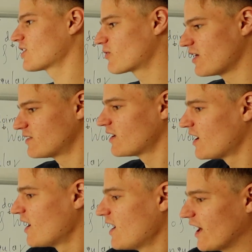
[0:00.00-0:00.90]
Great.
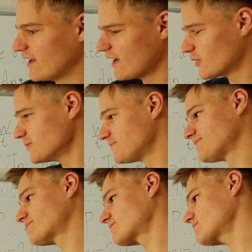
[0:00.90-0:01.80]
And now
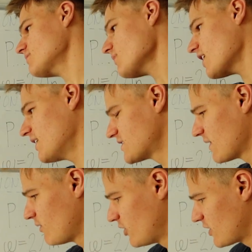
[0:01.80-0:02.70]
let's
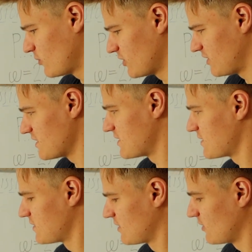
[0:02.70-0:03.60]
have a look at what this
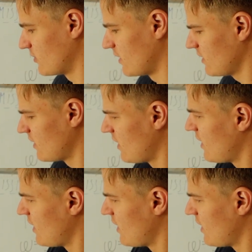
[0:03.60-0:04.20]
is, okay?